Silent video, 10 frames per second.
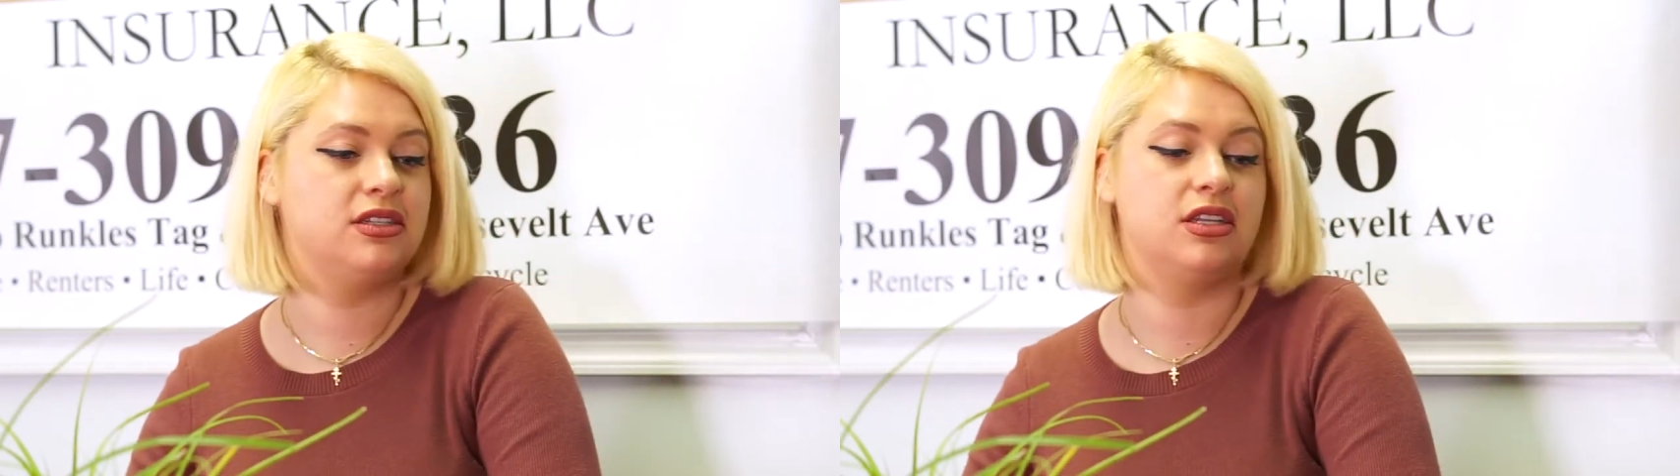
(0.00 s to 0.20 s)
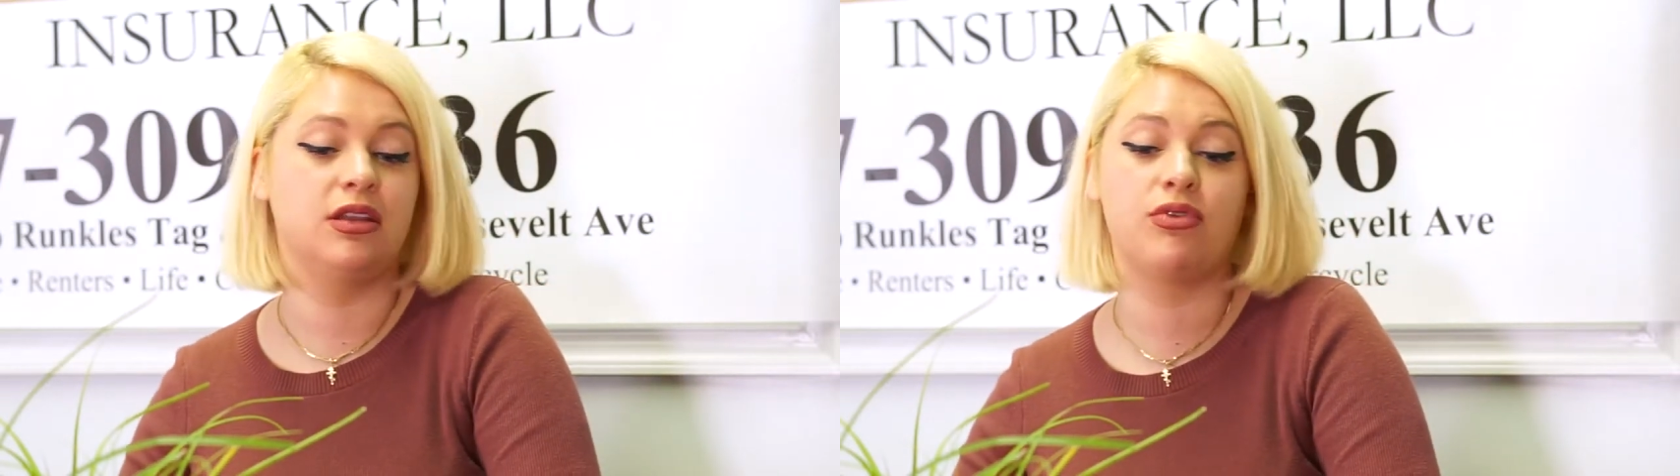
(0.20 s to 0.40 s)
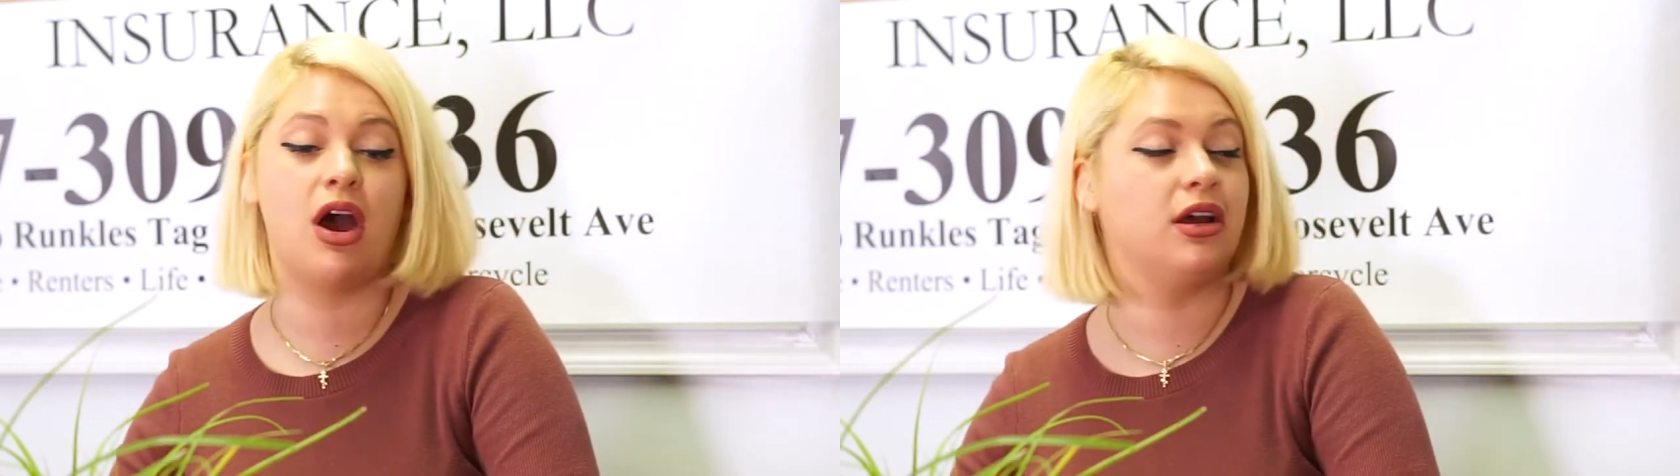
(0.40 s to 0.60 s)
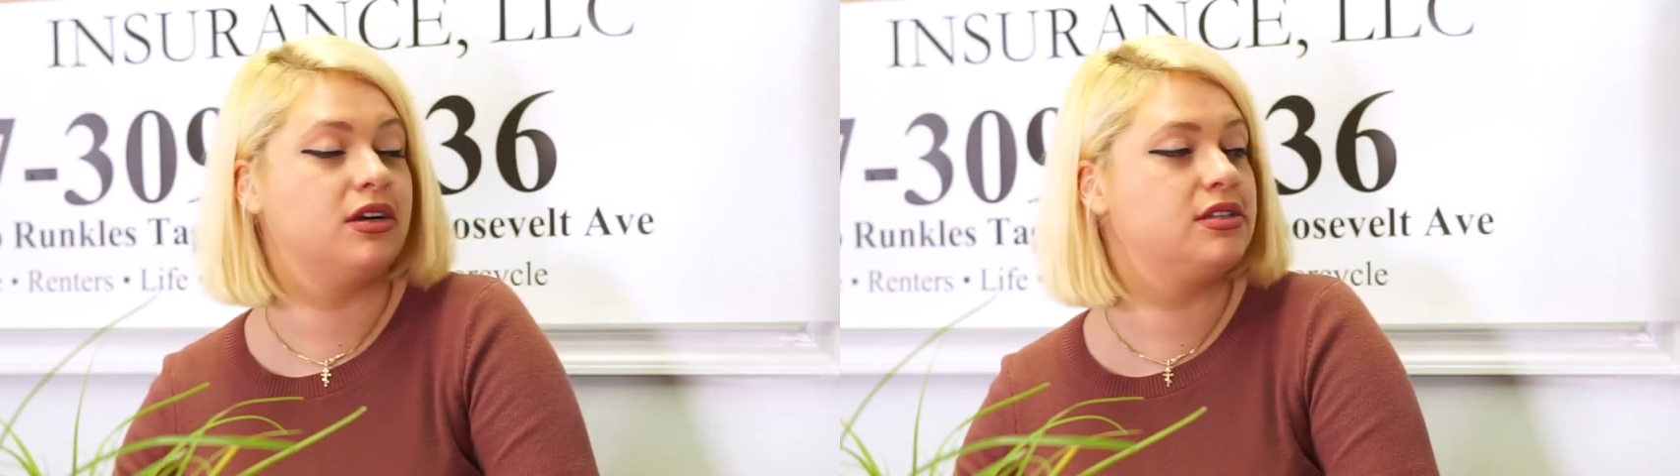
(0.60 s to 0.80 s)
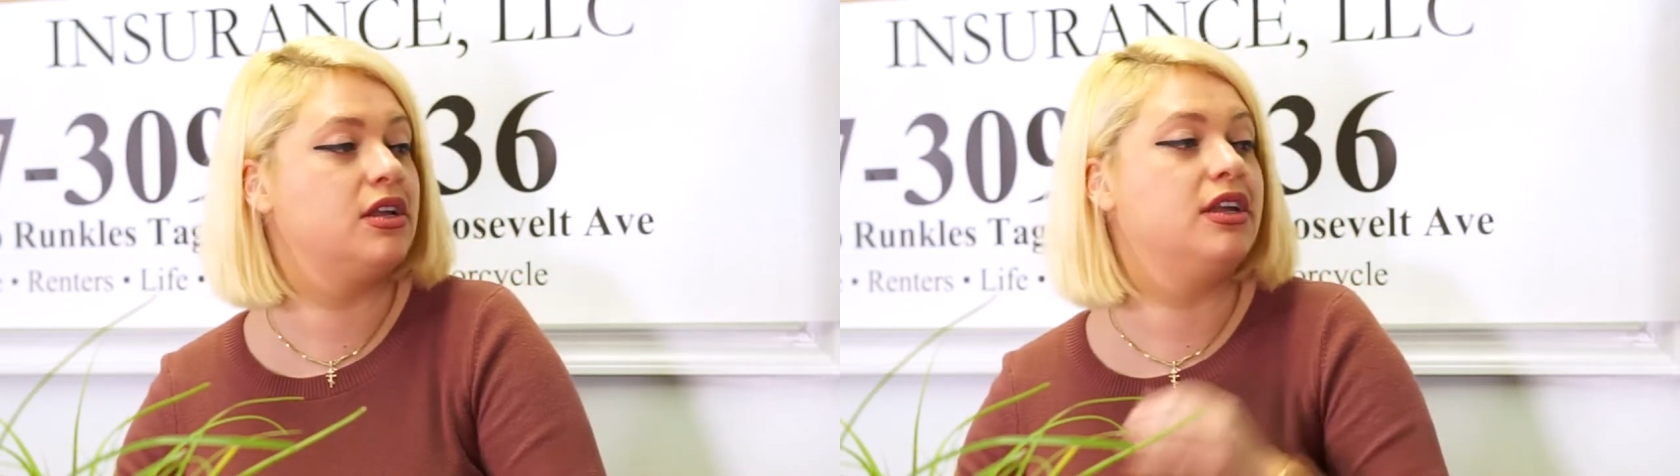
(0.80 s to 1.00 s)
to the
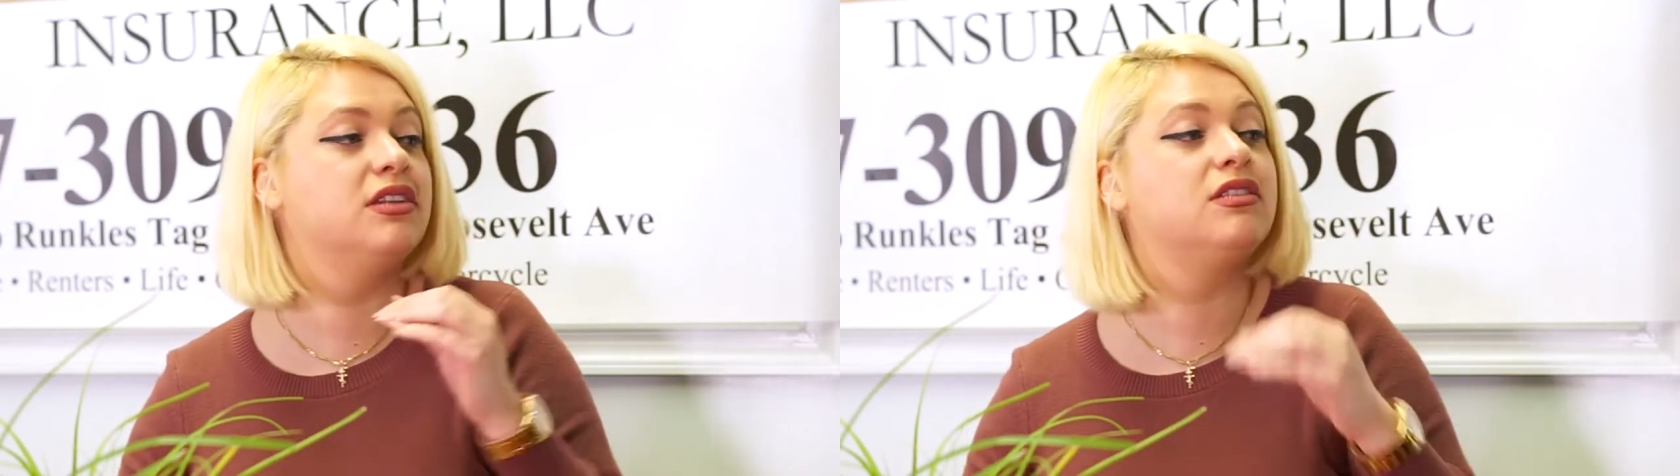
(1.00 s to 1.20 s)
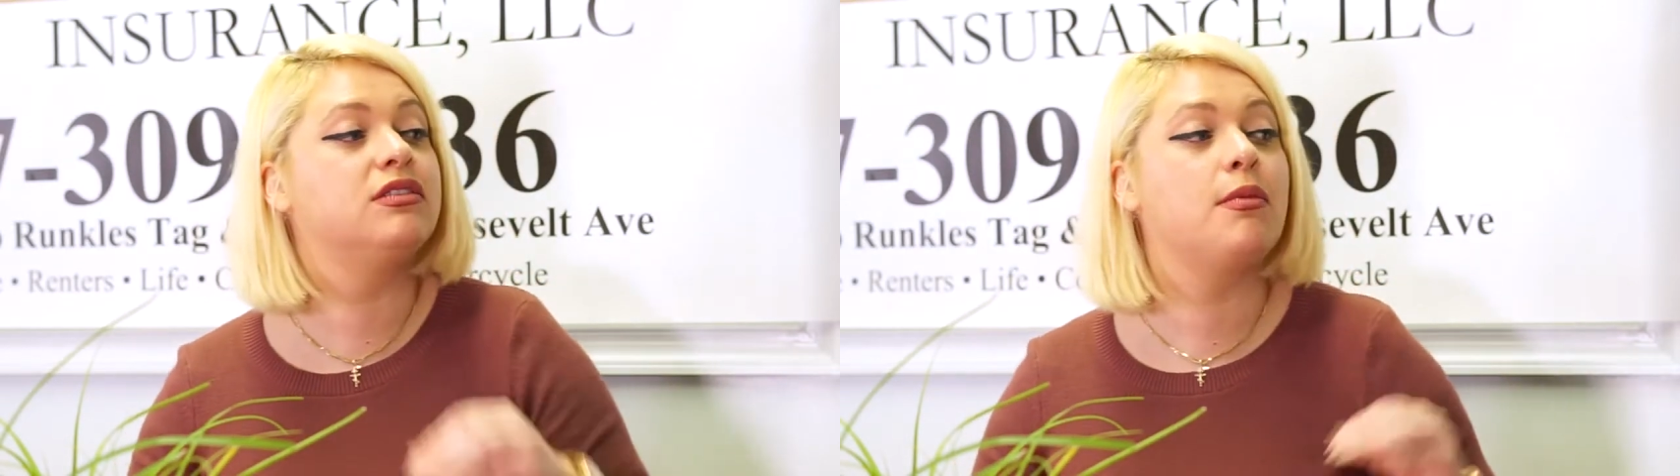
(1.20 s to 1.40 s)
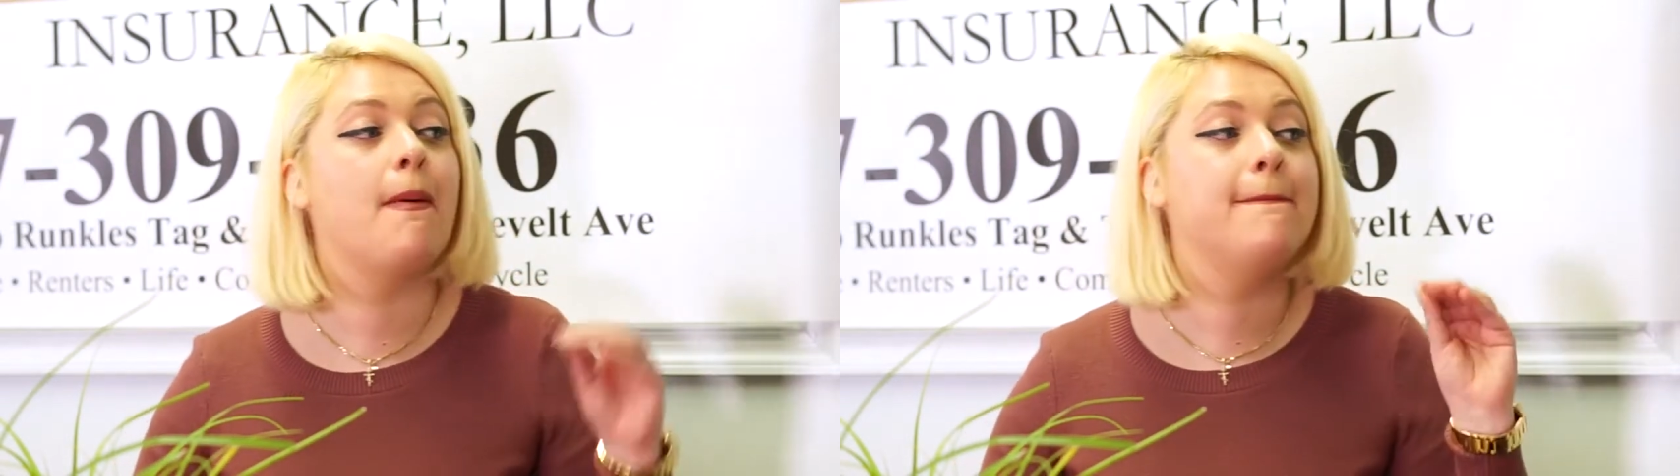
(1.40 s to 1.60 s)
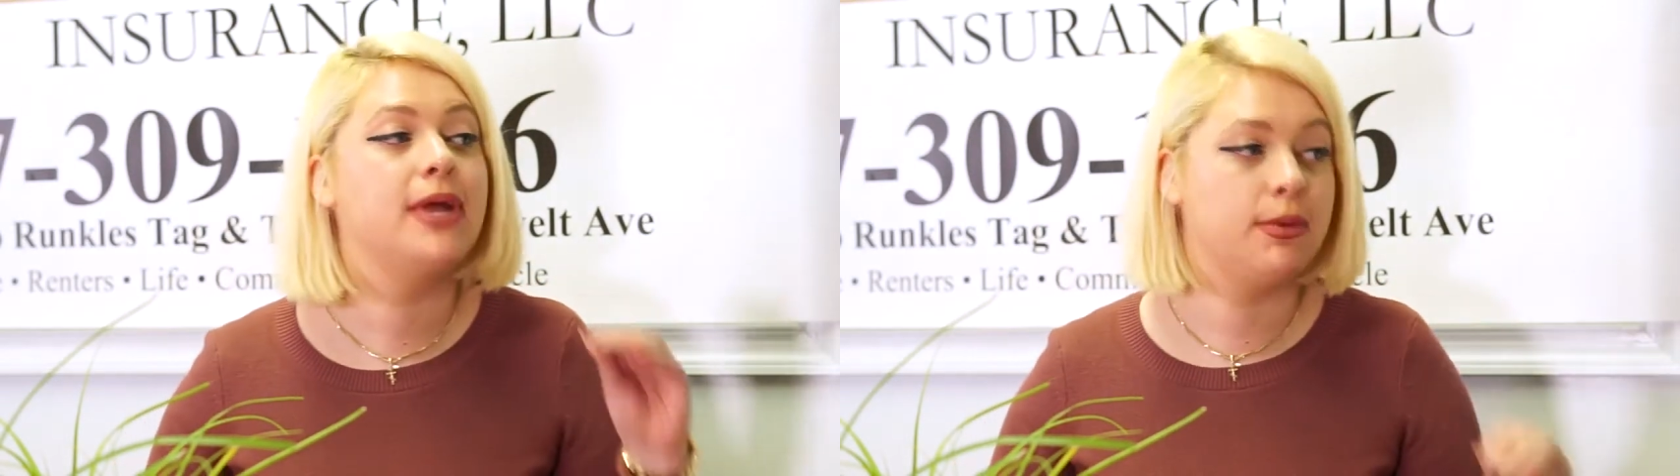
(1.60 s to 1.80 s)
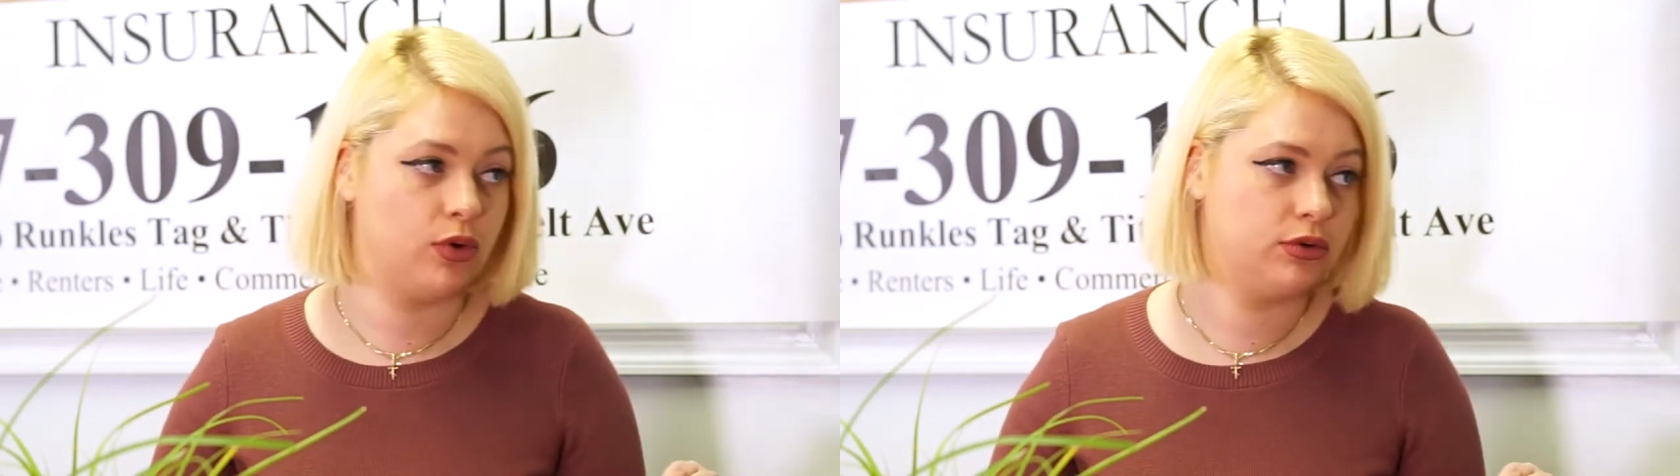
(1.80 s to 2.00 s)
products is
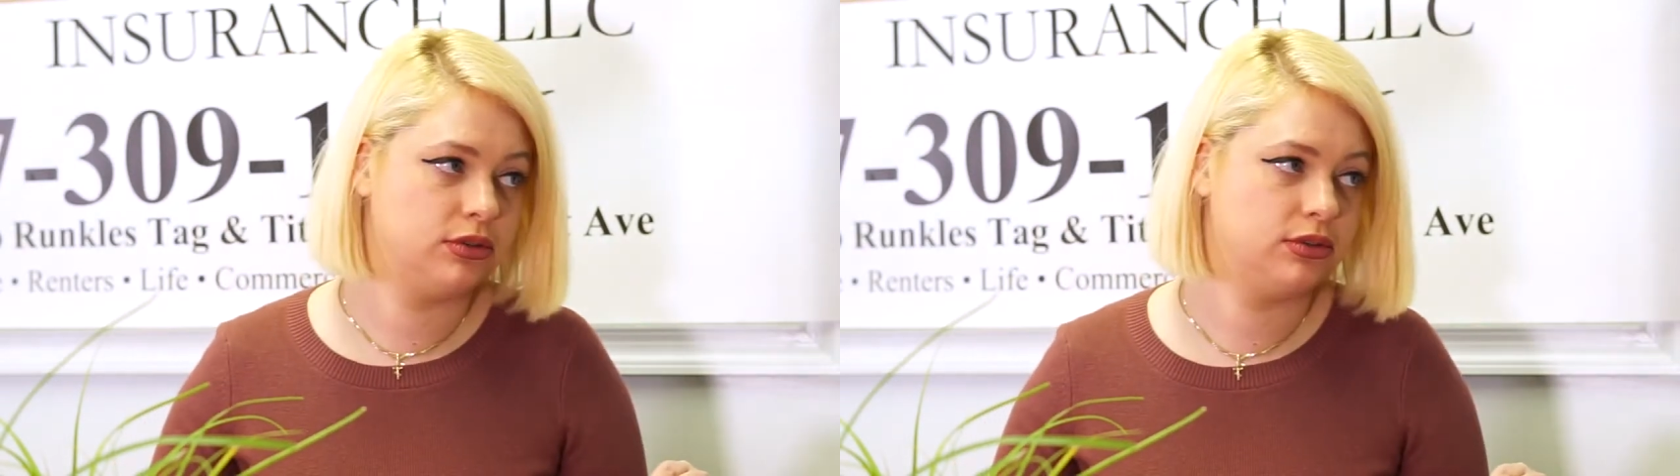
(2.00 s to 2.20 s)
minimal,